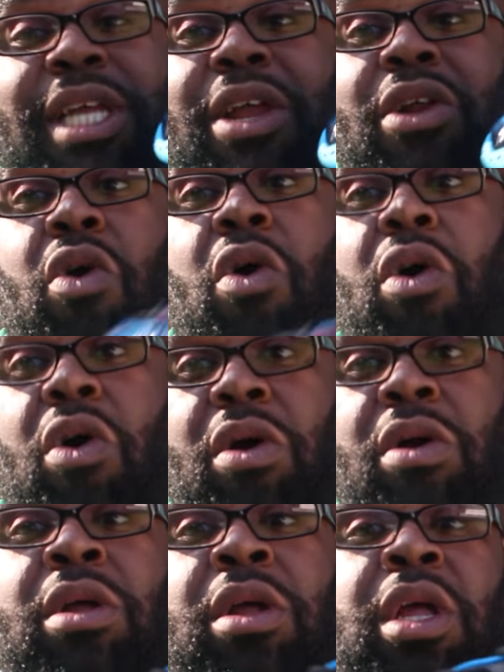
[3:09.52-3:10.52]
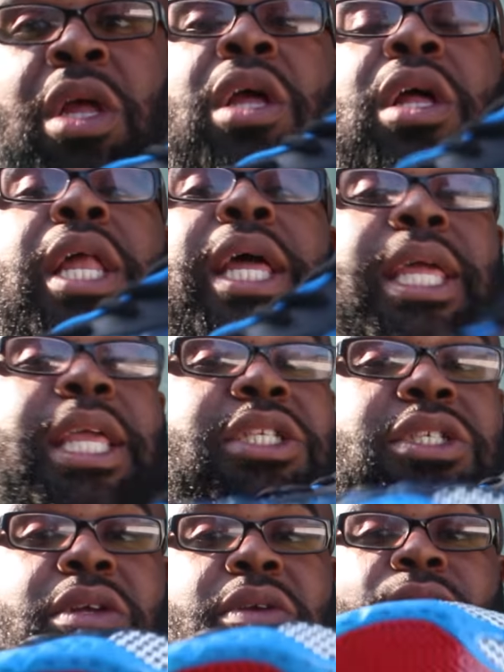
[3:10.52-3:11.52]
at all. Like, he
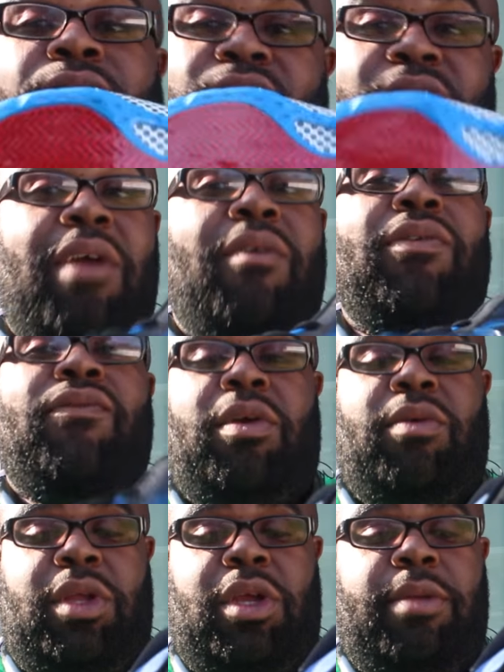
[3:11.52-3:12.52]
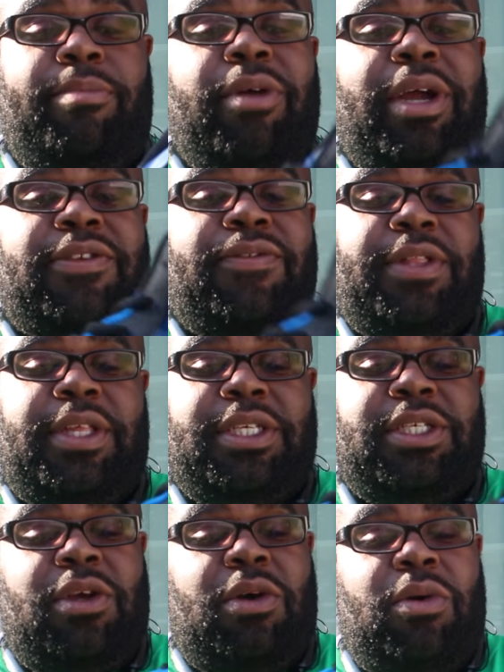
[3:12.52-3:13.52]
was very good price for this.
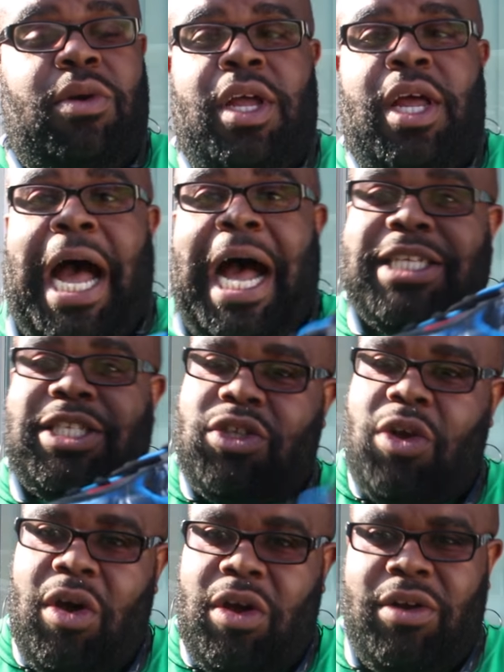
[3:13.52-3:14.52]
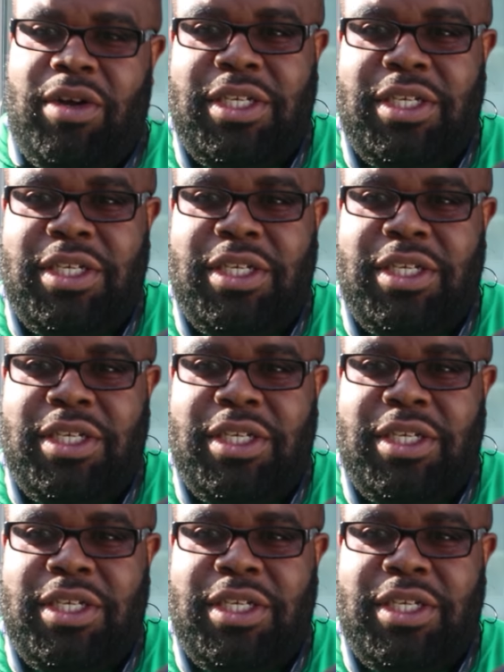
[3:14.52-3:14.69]
So I saw it on